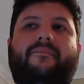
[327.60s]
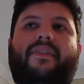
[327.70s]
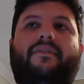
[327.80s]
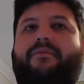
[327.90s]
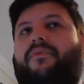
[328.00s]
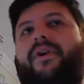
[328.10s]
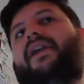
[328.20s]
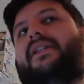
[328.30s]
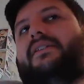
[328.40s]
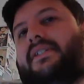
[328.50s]

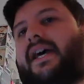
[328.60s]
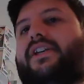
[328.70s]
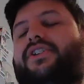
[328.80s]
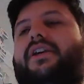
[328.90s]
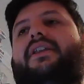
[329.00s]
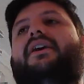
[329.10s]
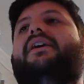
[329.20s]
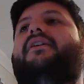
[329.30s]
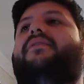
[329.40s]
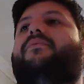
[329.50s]
free section
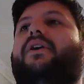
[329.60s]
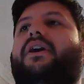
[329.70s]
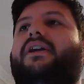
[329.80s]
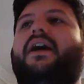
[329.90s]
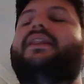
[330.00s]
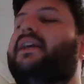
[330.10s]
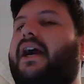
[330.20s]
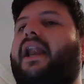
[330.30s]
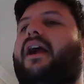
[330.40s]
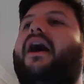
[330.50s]
where nothing
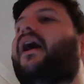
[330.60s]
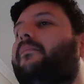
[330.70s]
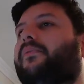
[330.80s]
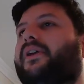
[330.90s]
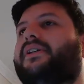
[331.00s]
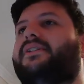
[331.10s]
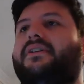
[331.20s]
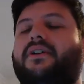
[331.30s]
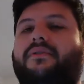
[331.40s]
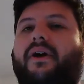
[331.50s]
got accomplished,
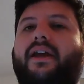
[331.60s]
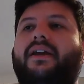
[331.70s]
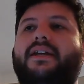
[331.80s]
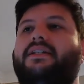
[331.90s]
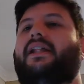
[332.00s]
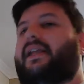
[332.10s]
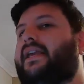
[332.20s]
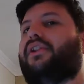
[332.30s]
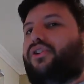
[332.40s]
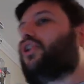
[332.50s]
right? It's not like he
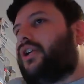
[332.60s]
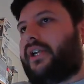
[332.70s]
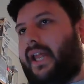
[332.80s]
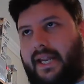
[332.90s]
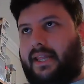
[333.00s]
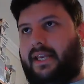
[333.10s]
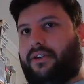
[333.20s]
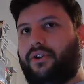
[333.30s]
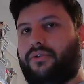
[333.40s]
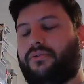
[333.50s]
learned anything
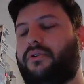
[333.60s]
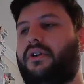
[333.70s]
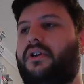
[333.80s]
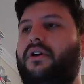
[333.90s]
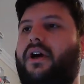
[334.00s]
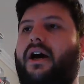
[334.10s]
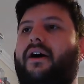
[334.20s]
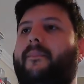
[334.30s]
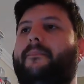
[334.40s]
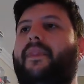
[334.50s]
new.
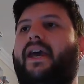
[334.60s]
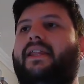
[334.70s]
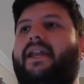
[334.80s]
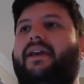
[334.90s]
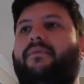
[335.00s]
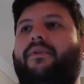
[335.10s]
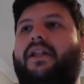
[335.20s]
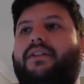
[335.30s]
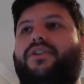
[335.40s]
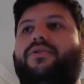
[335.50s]
And then it
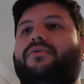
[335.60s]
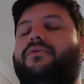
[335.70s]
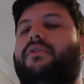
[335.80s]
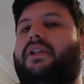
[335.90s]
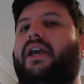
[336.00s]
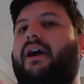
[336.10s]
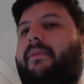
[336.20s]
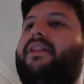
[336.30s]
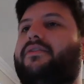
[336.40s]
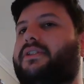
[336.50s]
went to the
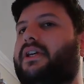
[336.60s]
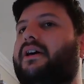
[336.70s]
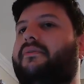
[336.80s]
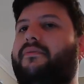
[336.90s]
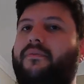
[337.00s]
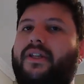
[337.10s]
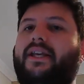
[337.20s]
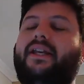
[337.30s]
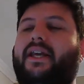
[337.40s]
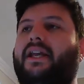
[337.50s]
Amethyst stuff with
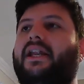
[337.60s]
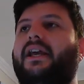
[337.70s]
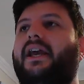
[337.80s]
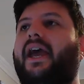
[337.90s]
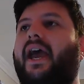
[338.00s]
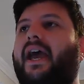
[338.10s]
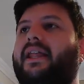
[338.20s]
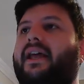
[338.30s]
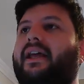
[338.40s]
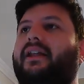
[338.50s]
Gideon, and
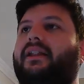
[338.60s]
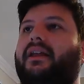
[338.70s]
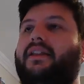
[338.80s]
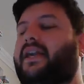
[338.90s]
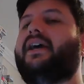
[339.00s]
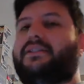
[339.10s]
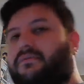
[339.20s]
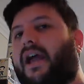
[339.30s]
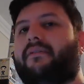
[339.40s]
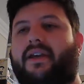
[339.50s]
then the kids
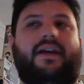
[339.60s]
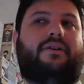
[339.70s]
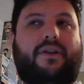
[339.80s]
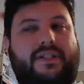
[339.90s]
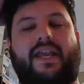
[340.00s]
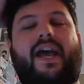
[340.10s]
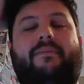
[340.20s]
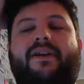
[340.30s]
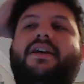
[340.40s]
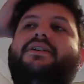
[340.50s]
arriving at Orange Academy.
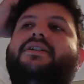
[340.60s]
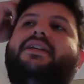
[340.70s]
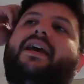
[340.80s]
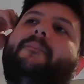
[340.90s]
So it's like,